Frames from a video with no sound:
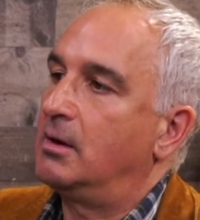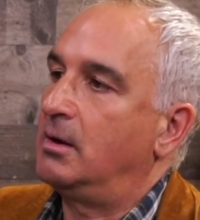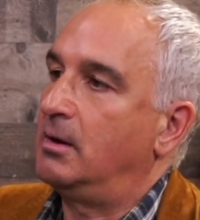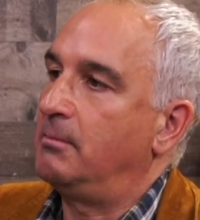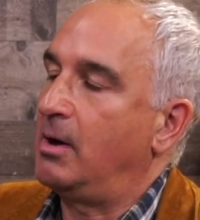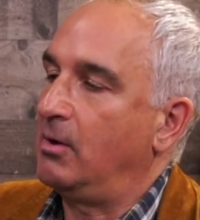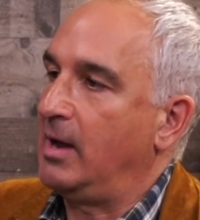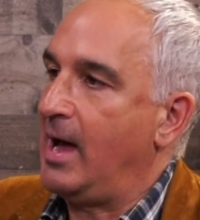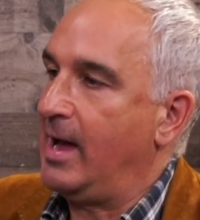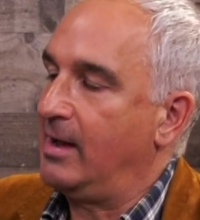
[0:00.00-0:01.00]
Um, our
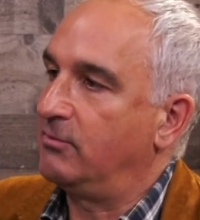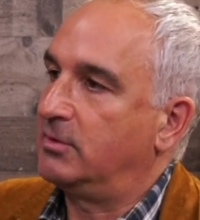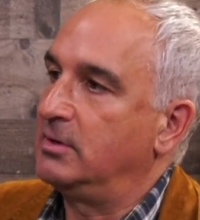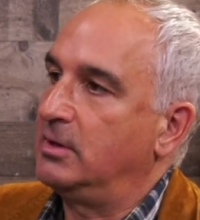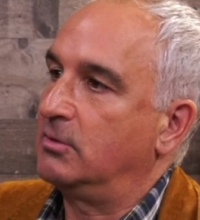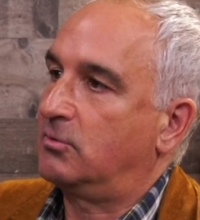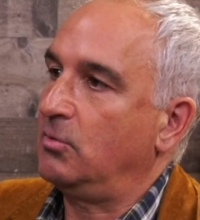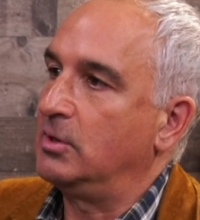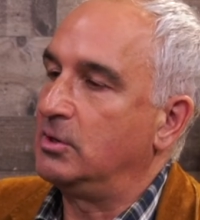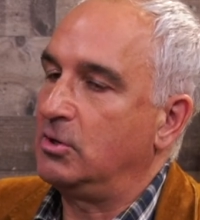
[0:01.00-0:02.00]
lives, and
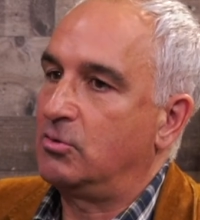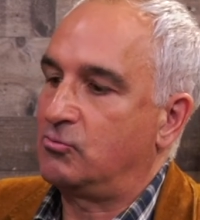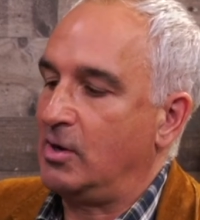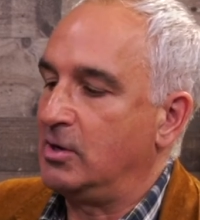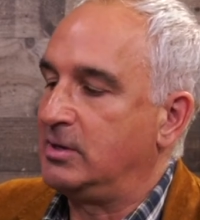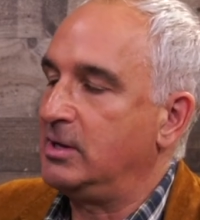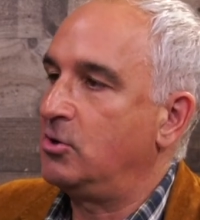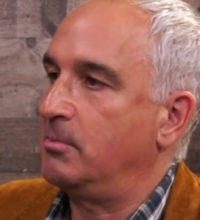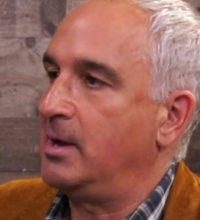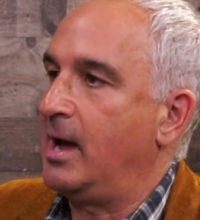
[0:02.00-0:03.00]
certainly de trying to
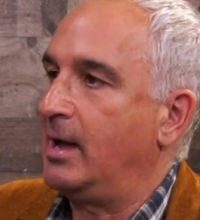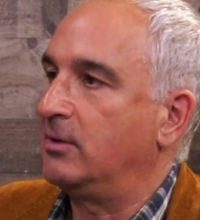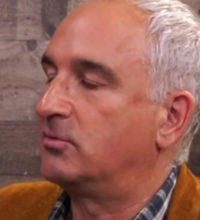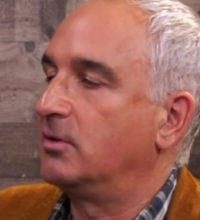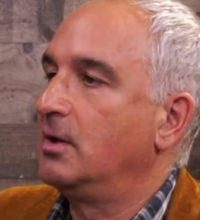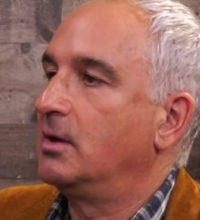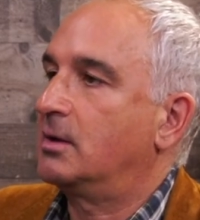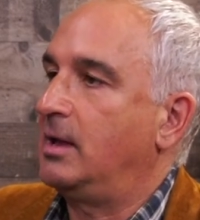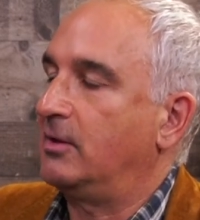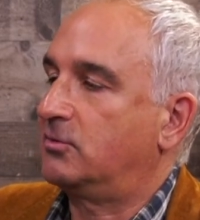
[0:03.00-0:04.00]
dehumanize
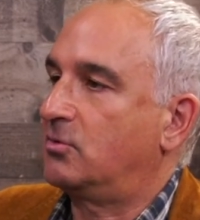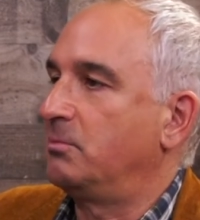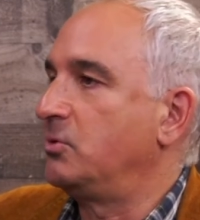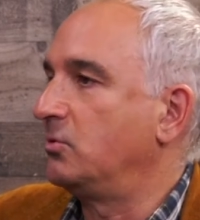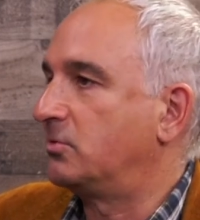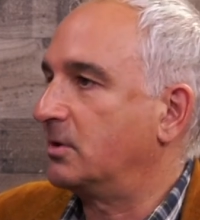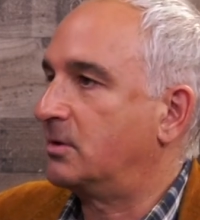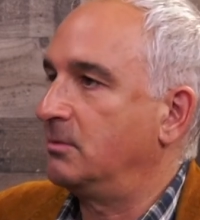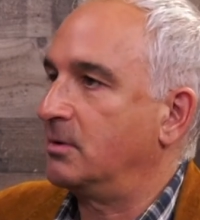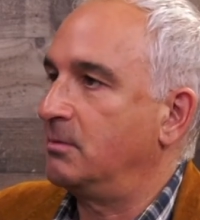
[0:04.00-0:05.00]
classical
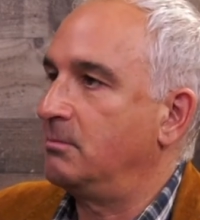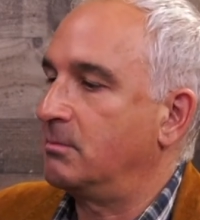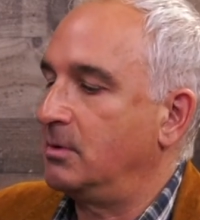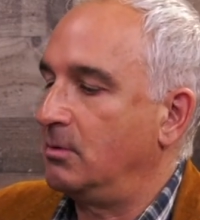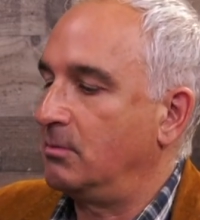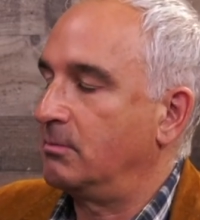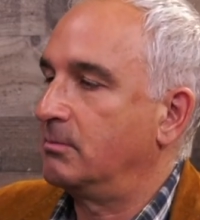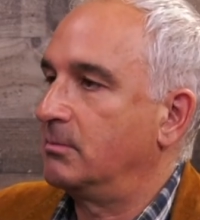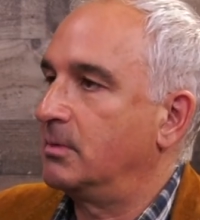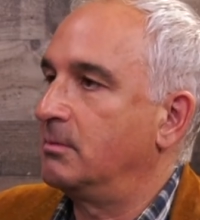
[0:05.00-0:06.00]
music in, in you know,
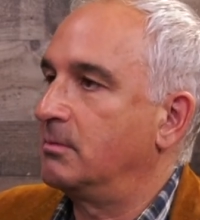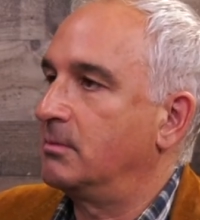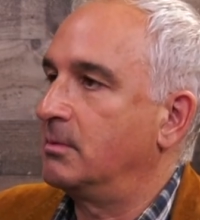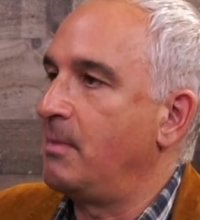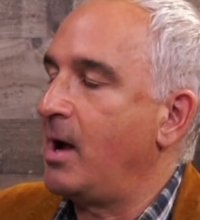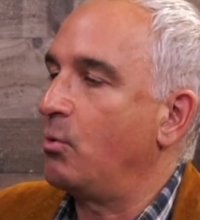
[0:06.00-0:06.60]
in, in my